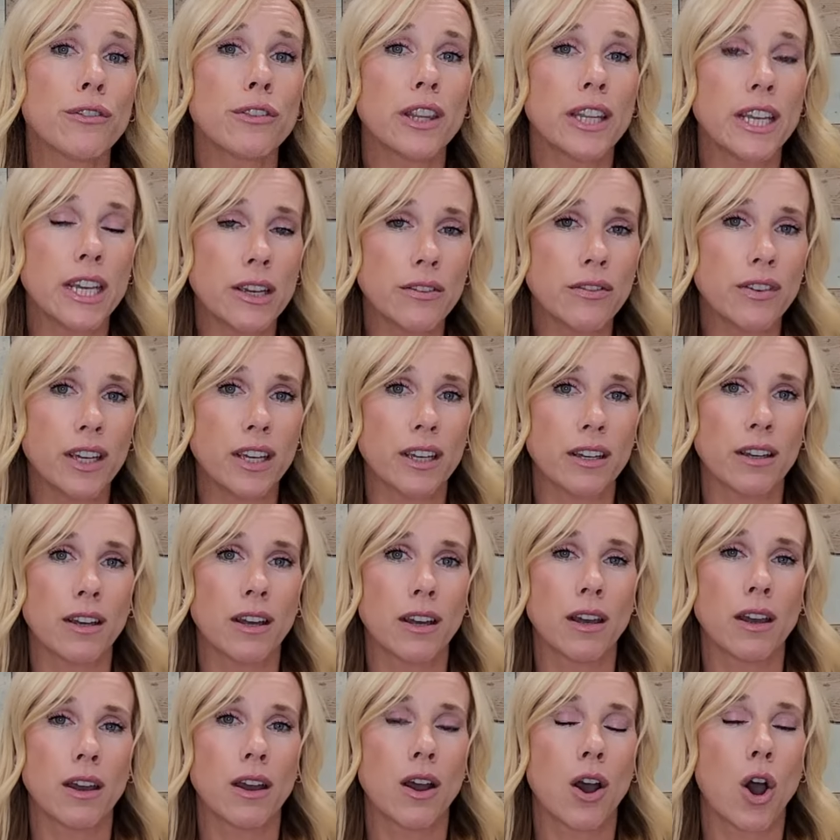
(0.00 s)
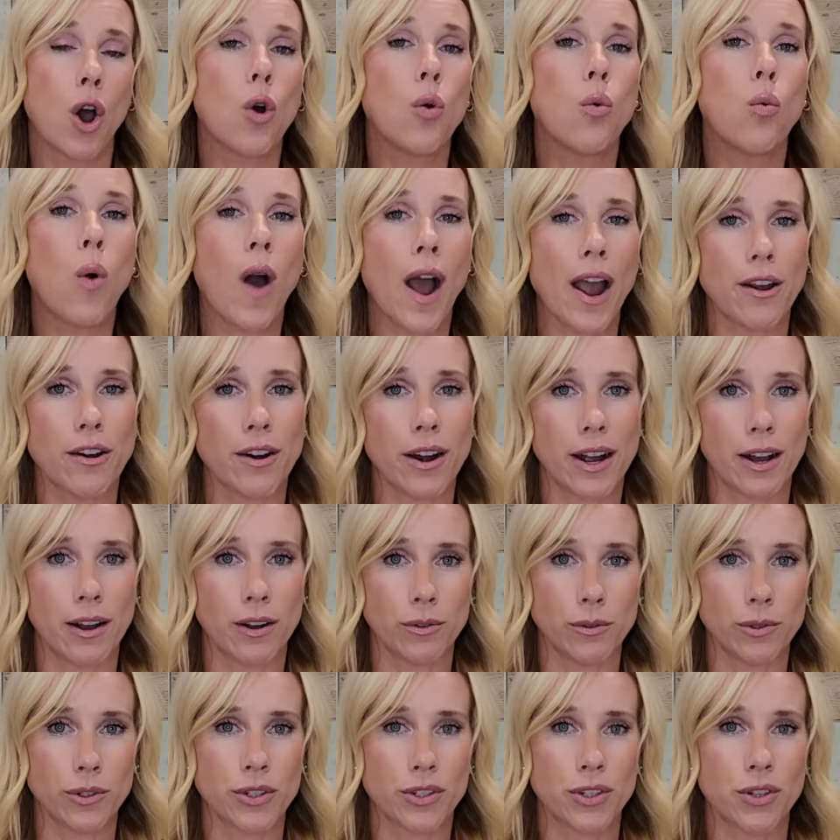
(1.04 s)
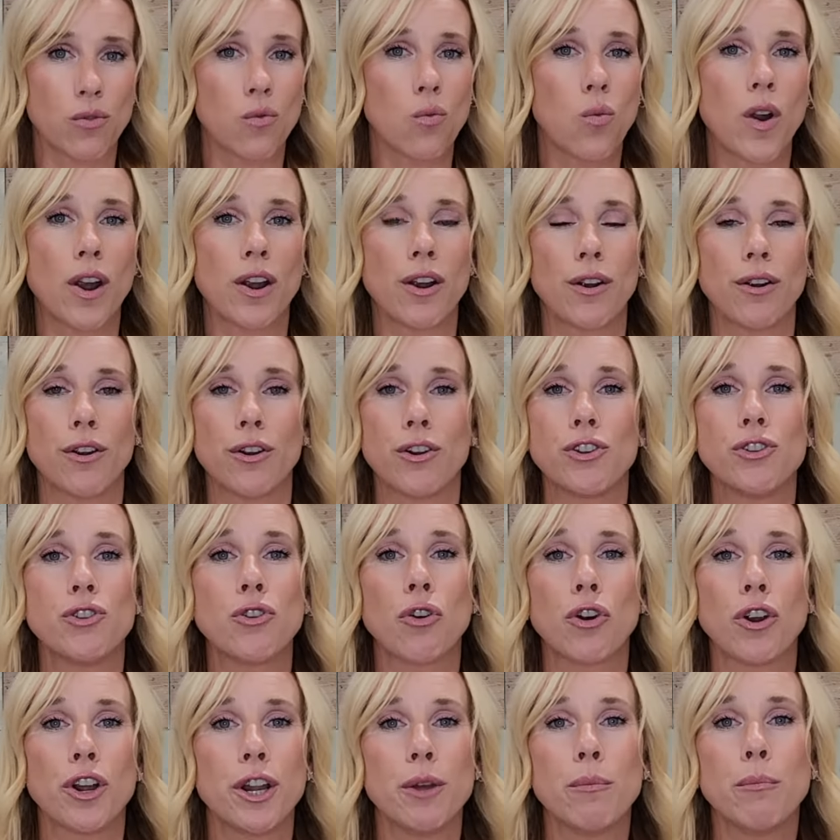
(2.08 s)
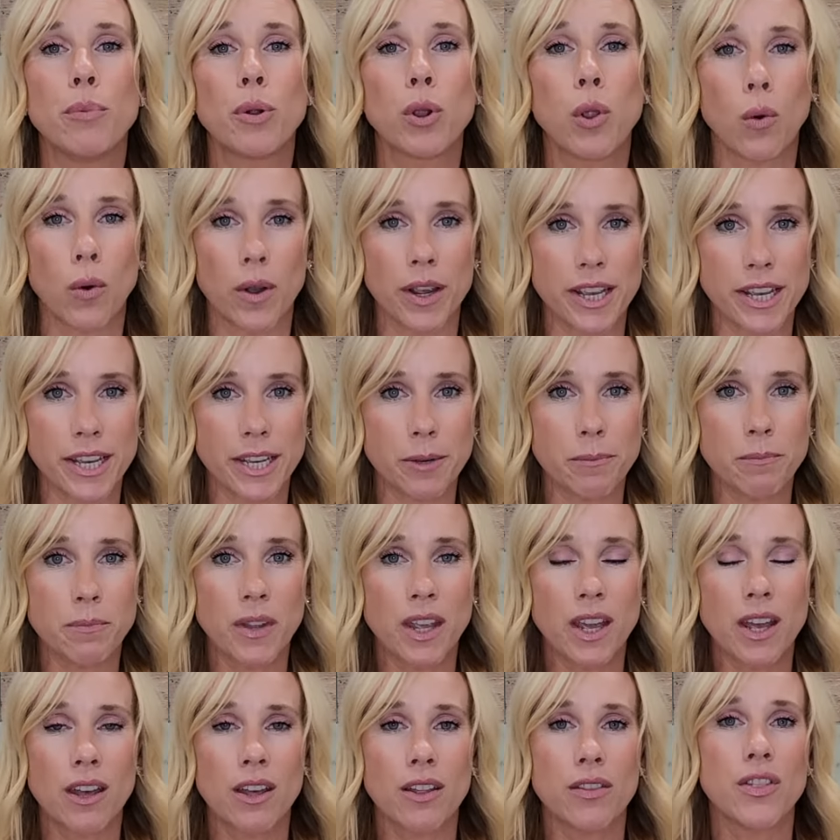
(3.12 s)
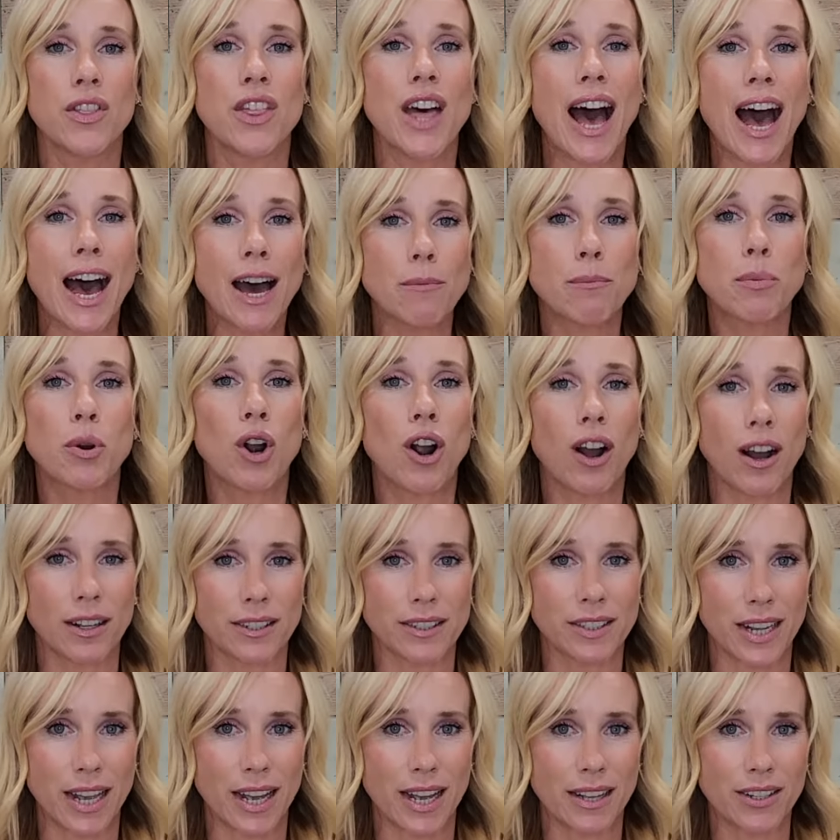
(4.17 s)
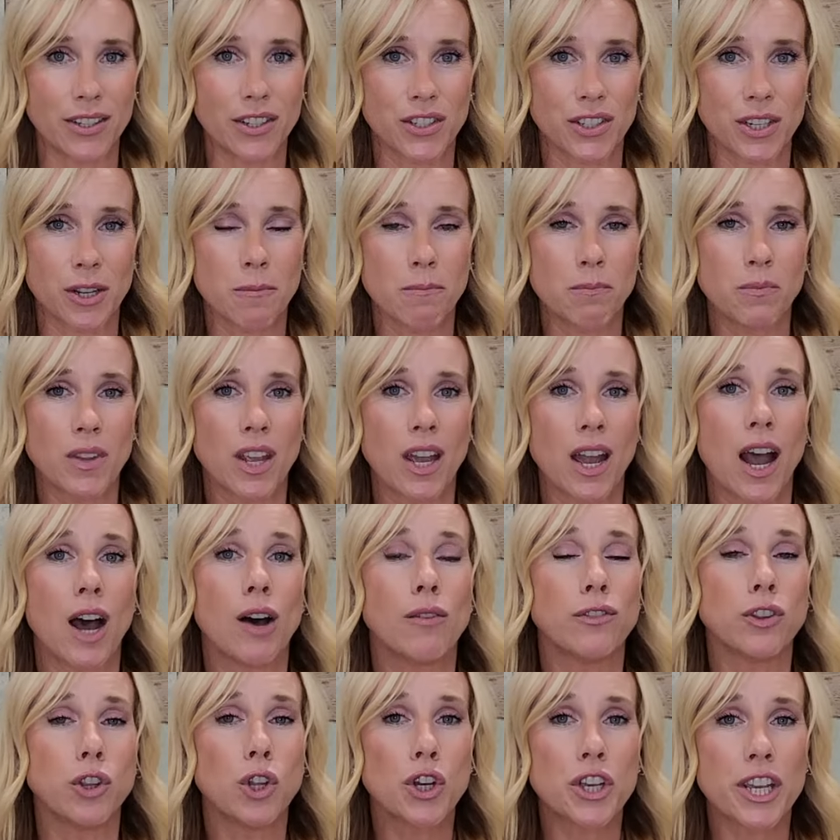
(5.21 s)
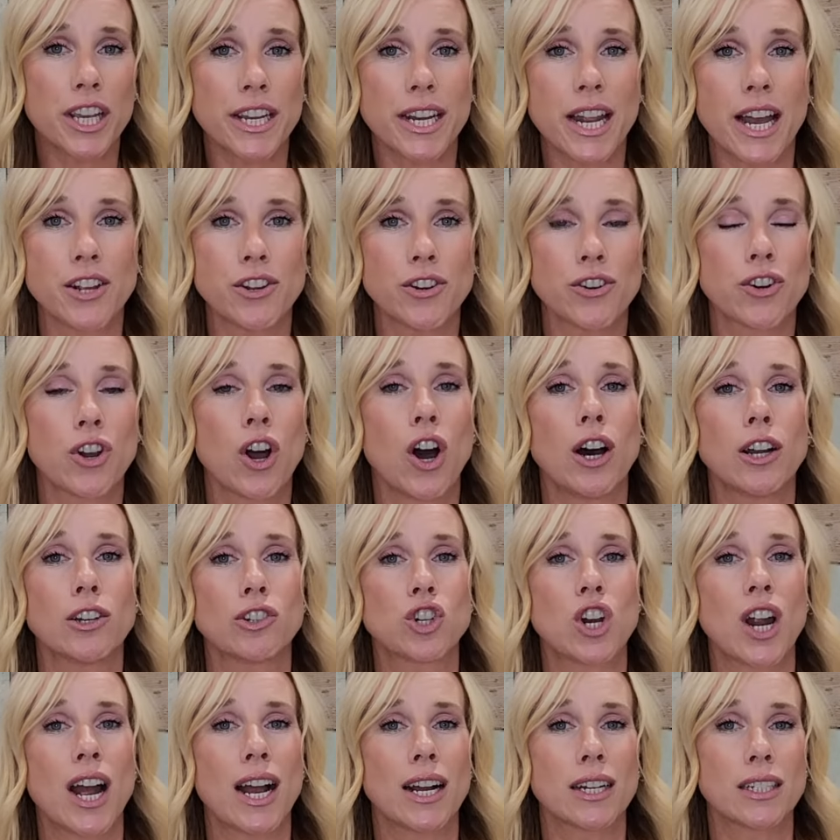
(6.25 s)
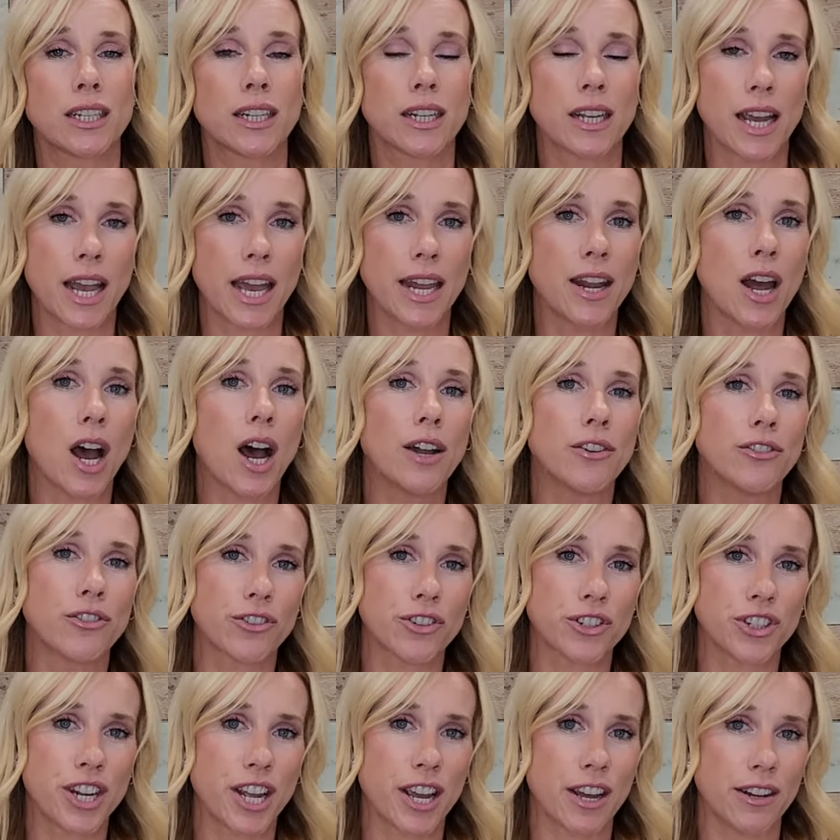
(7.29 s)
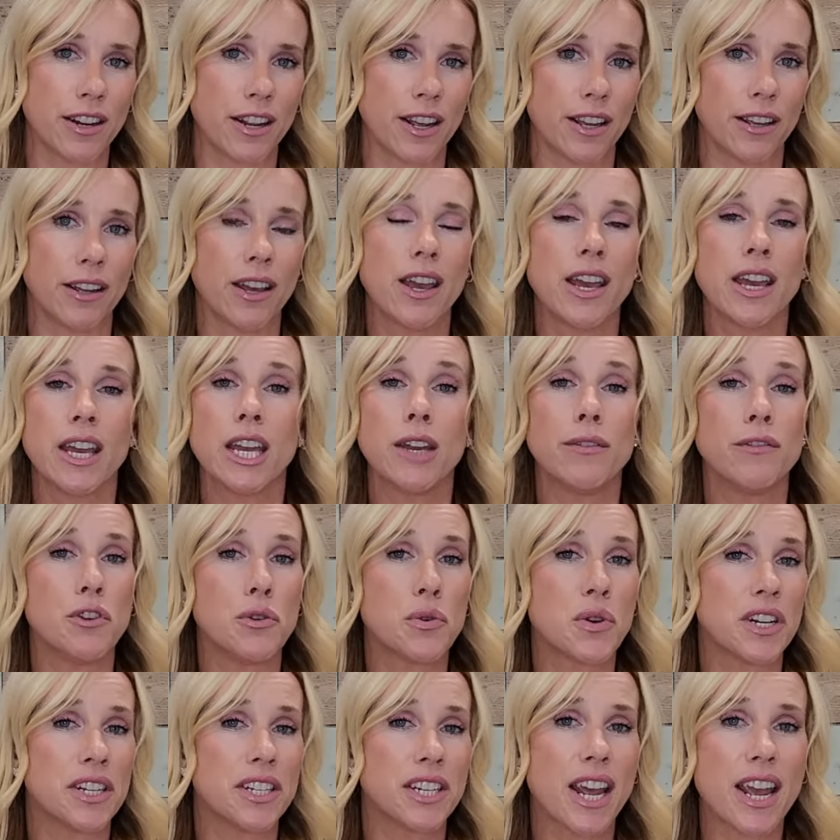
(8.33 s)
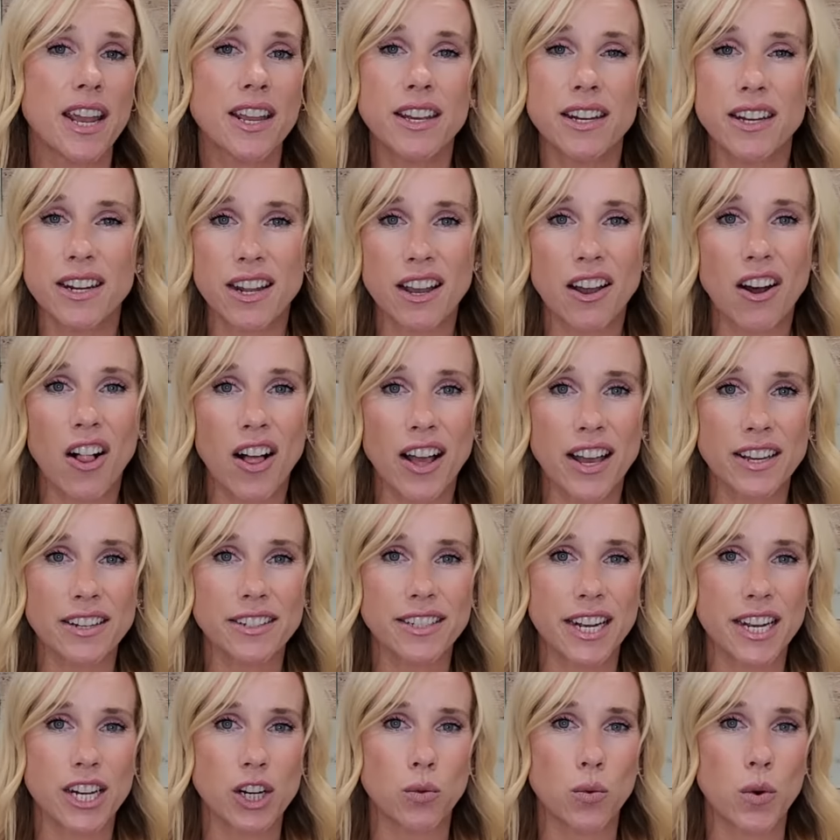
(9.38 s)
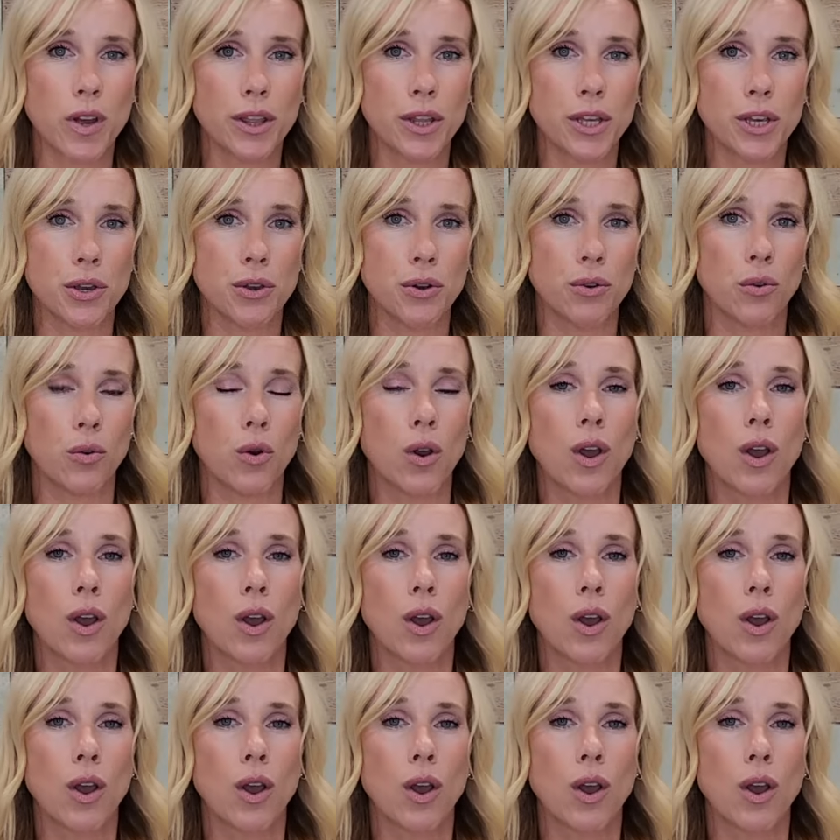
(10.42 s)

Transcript: leaving a wirehouse where you're an employee, that process of looking at your contract and understanding if you can take any client data with you